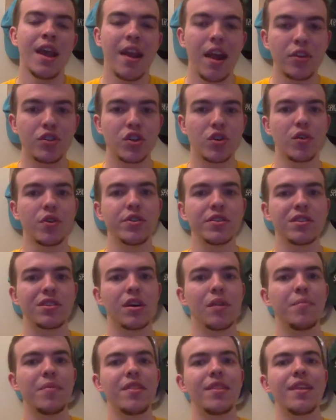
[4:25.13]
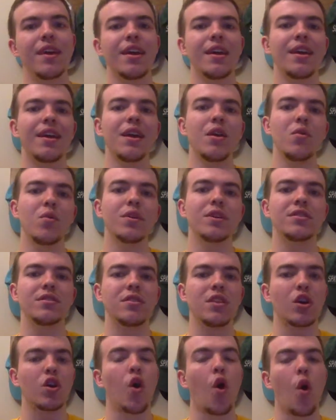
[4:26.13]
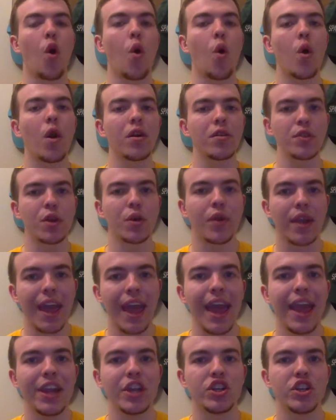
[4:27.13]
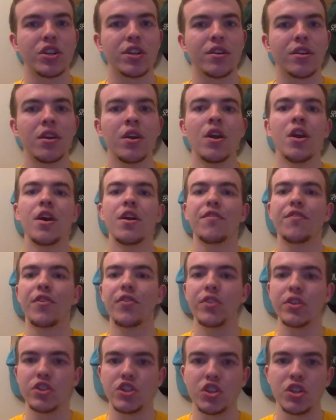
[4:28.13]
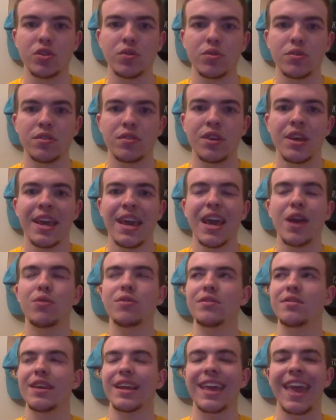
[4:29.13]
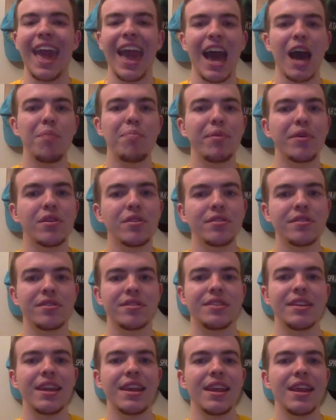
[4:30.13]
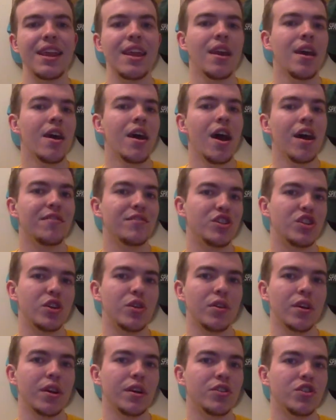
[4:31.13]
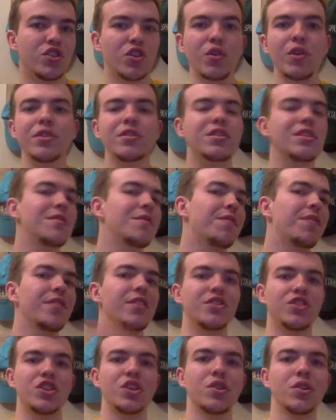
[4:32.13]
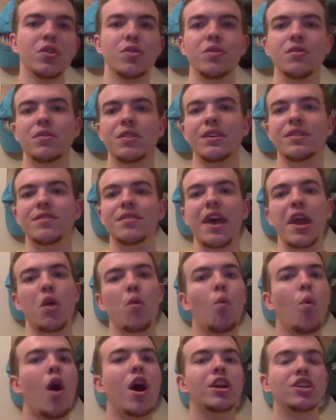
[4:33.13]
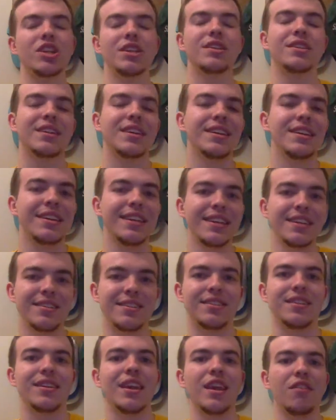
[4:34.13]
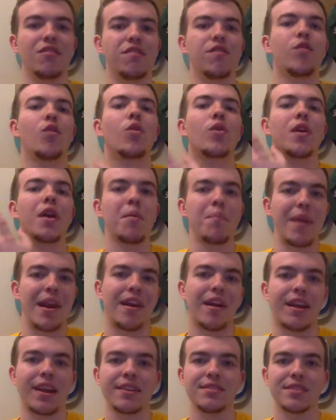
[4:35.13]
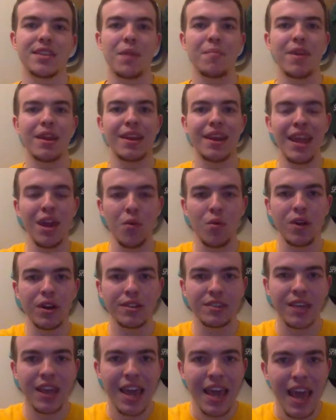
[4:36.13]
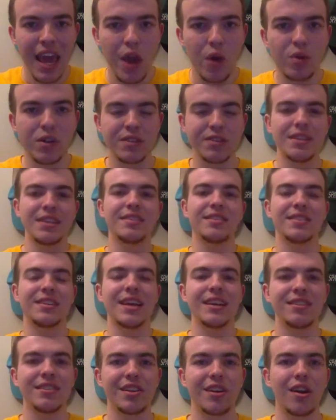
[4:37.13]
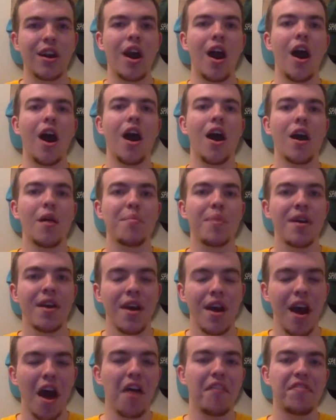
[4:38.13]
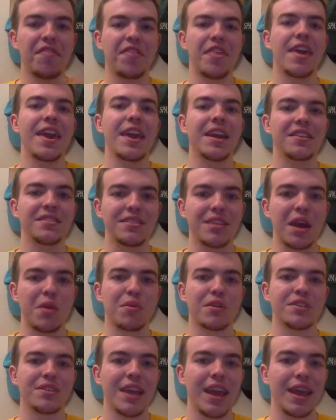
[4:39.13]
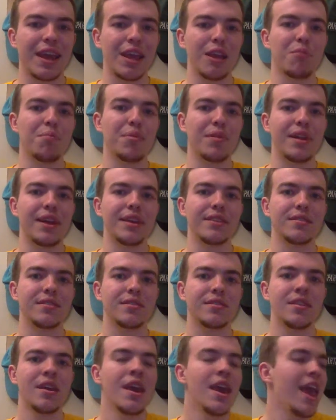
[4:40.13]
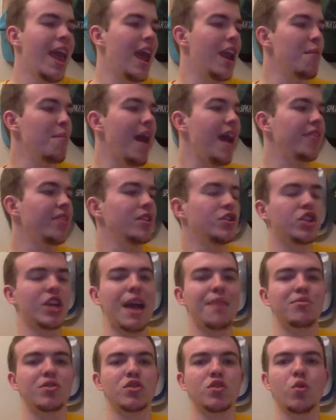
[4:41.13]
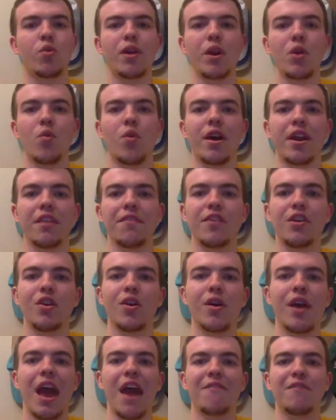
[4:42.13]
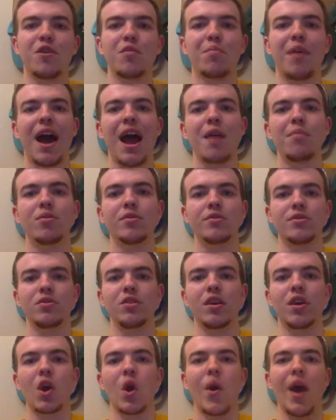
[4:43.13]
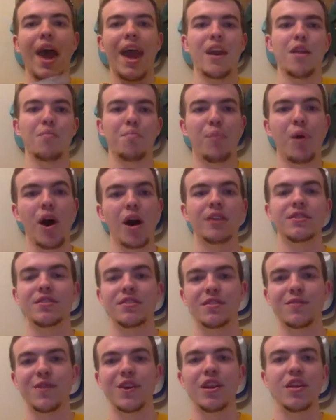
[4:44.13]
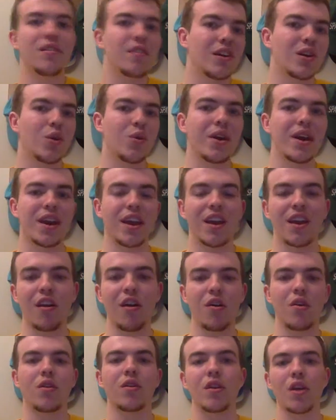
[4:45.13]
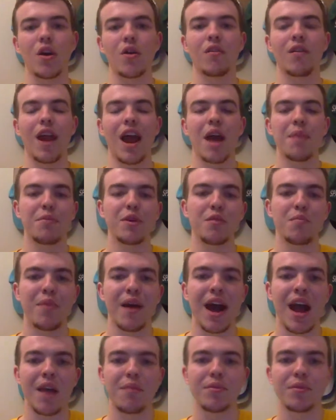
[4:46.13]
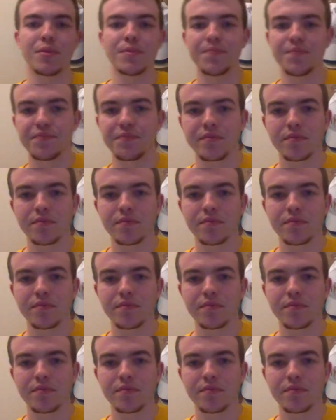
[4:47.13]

Now, Jerusalem, it was the core location for the Jews. It was the capital city of Judah. Jerusalem for the Jews is like Washington, D.C. for Americans. I mean, it was the center hub of things that were taking place. And in Matthew chapter 21, if you don't have your Bibles, you can go ahead and pause this video real quick and go grab your Bible.